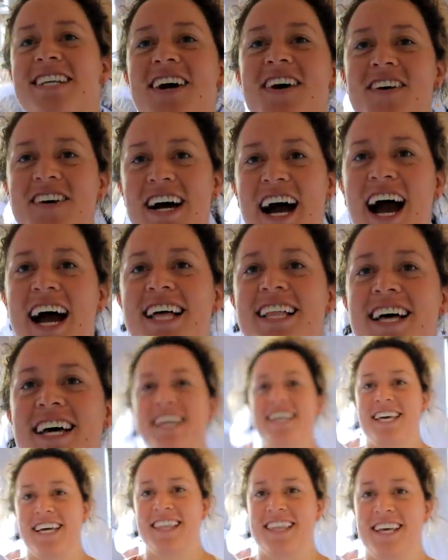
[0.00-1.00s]
No, I
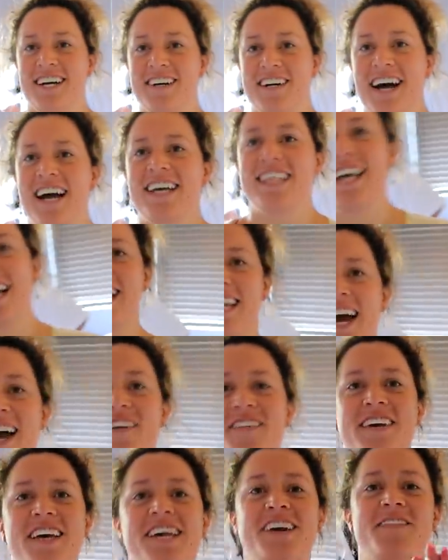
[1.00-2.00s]
like it though. I like.
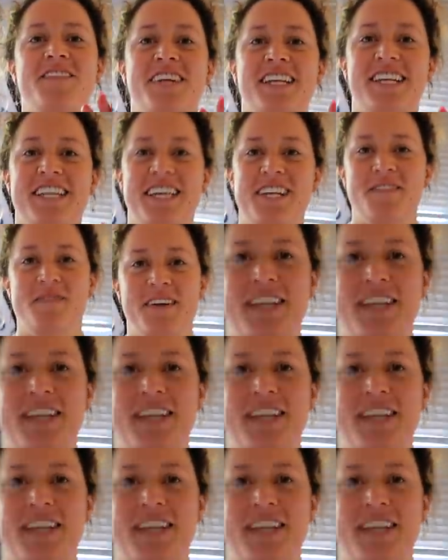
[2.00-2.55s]
I feel like I'm gonna need